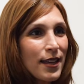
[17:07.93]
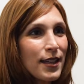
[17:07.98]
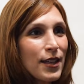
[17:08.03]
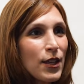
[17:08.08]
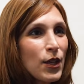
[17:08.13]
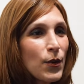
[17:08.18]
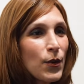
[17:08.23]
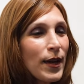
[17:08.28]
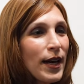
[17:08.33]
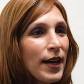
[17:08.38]

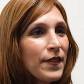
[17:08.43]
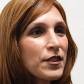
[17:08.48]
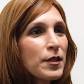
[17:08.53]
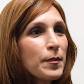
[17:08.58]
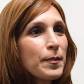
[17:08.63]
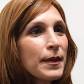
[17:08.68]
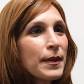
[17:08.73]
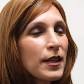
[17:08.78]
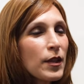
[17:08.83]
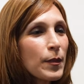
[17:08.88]
You have
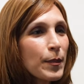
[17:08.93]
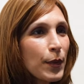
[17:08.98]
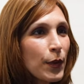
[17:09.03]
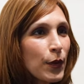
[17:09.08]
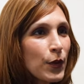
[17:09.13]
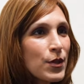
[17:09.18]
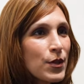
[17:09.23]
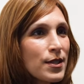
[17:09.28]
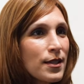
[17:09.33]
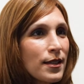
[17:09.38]
to be the
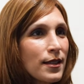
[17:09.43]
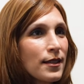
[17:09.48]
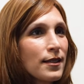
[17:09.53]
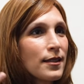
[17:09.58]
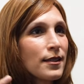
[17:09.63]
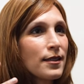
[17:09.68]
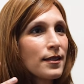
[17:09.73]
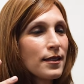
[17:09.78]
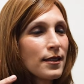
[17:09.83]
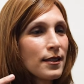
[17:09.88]

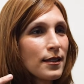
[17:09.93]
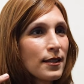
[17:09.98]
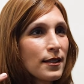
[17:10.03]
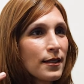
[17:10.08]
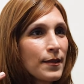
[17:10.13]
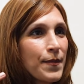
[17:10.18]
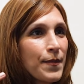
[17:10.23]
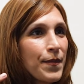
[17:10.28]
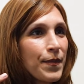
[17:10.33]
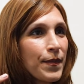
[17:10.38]
person.
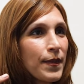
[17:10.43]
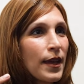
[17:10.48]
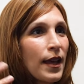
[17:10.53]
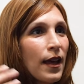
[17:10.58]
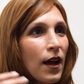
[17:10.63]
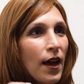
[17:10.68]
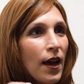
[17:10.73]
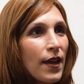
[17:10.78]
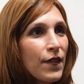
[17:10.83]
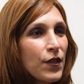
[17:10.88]

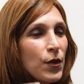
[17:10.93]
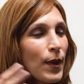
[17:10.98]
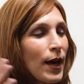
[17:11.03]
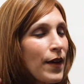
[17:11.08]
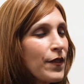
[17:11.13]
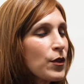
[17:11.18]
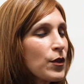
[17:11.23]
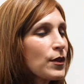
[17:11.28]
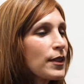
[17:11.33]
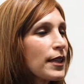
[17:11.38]
If you
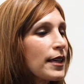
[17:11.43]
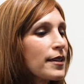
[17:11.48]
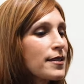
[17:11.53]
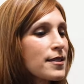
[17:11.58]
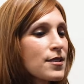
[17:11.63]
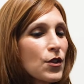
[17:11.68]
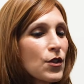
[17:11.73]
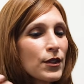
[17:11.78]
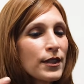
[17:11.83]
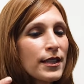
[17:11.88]
have your
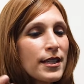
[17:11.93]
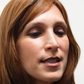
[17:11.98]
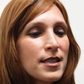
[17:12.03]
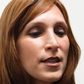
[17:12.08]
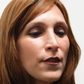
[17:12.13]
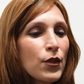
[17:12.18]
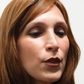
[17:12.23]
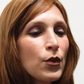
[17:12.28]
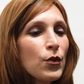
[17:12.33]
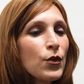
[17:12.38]
list, your
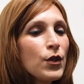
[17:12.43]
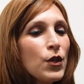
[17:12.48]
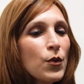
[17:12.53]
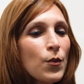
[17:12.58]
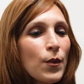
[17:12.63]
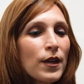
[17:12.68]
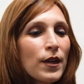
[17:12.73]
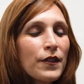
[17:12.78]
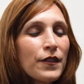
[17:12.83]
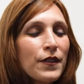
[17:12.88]
list of who you
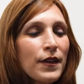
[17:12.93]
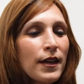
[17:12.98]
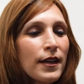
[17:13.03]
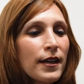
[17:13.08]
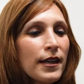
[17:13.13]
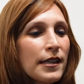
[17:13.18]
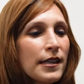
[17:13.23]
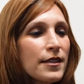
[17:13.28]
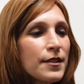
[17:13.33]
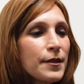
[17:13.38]
want to
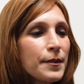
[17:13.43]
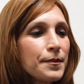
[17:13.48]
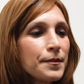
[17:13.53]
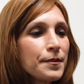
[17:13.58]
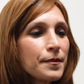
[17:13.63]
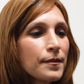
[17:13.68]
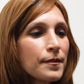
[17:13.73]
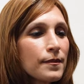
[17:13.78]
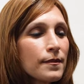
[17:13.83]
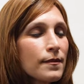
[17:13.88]
find,
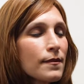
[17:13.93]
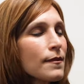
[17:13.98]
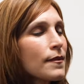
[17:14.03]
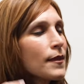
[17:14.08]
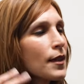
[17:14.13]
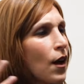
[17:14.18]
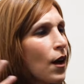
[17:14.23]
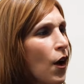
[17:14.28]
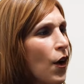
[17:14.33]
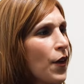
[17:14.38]

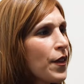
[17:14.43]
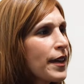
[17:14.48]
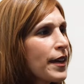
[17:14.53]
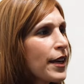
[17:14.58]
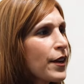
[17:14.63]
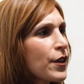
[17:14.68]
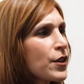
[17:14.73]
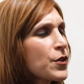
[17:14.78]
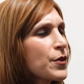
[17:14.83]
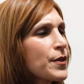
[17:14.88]
all the
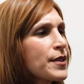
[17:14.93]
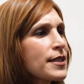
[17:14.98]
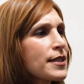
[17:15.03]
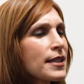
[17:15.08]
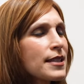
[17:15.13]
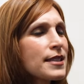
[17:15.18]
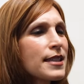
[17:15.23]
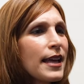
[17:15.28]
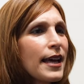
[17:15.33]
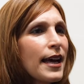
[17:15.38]

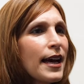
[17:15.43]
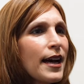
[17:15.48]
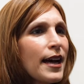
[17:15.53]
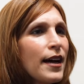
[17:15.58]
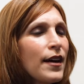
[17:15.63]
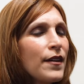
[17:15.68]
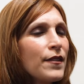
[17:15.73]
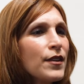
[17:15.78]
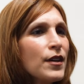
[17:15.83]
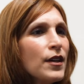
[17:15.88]
characteristics they
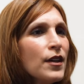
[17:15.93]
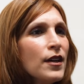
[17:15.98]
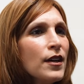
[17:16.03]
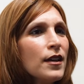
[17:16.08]
have,